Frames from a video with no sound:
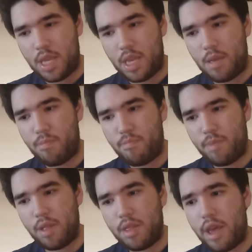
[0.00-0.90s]
He
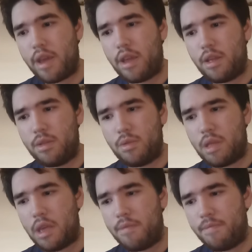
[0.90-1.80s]
did die
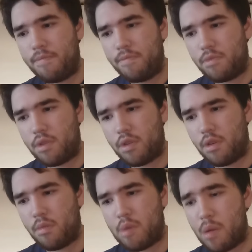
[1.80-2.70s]
today. I
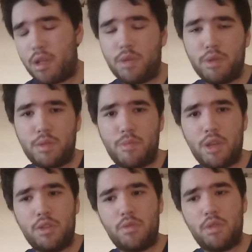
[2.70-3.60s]
want to say rest in
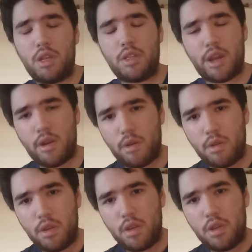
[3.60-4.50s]
peace to the
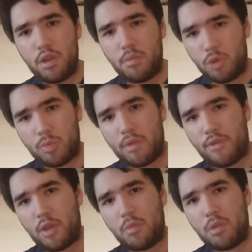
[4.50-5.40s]
entire Boseman
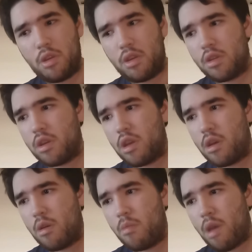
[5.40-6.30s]
family.
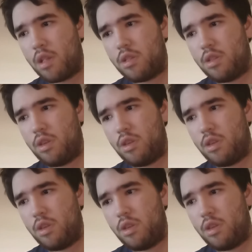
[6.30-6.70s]
At